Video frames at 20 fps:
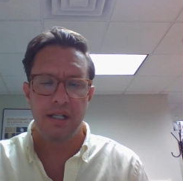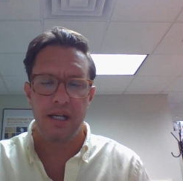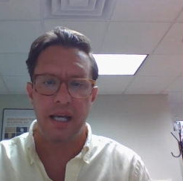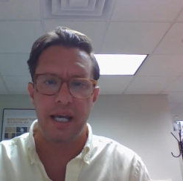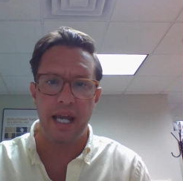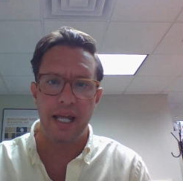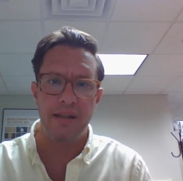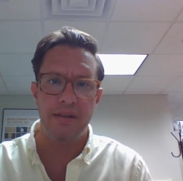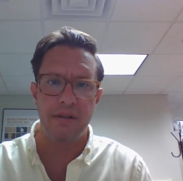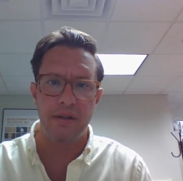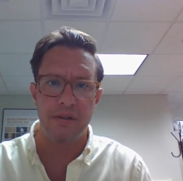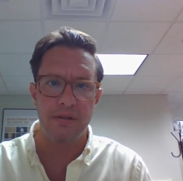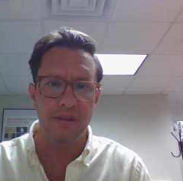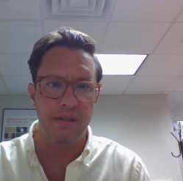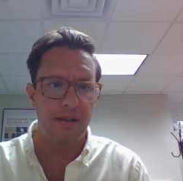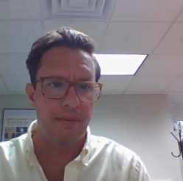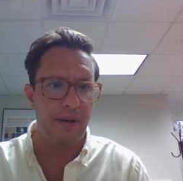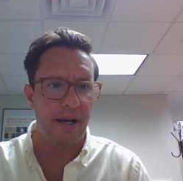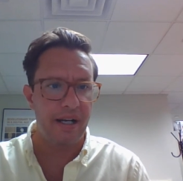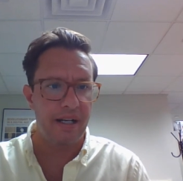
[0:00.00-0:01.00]
Again, those
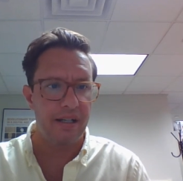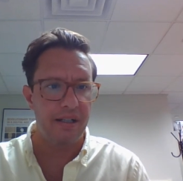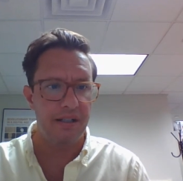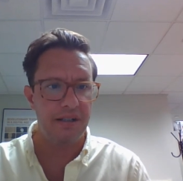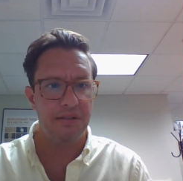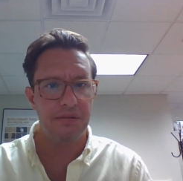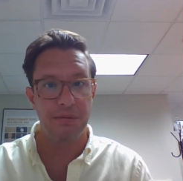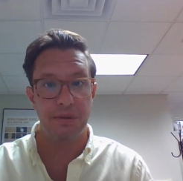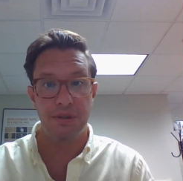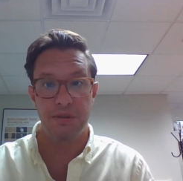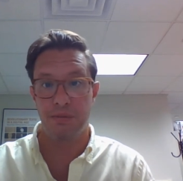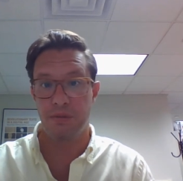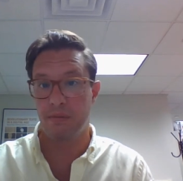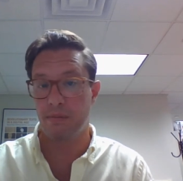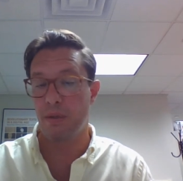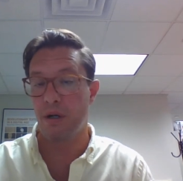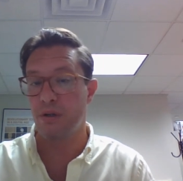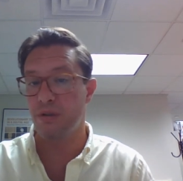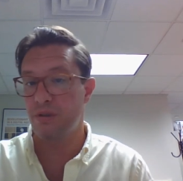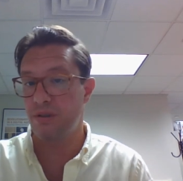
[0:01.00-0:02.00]
commodities which were
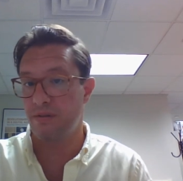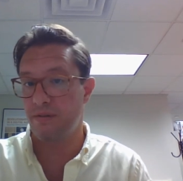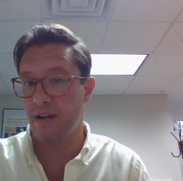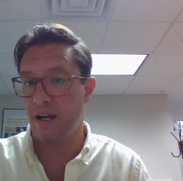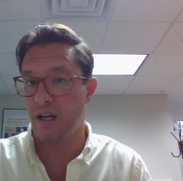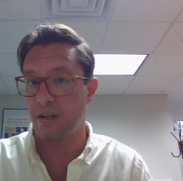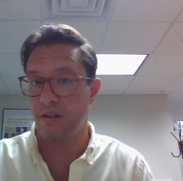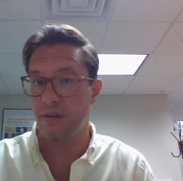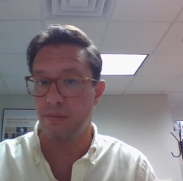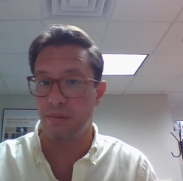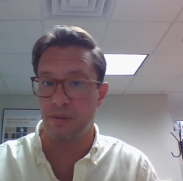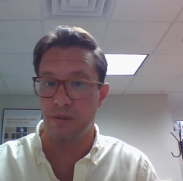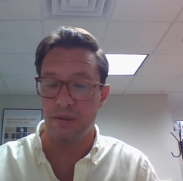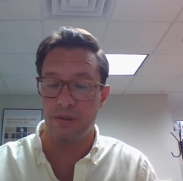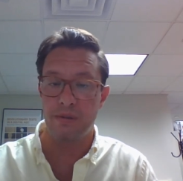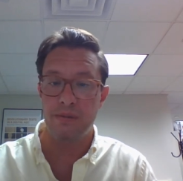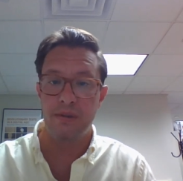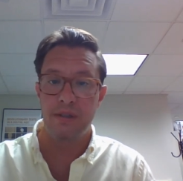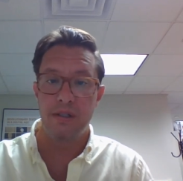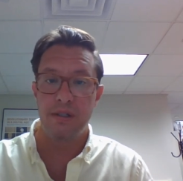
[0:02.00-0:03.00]
most valuable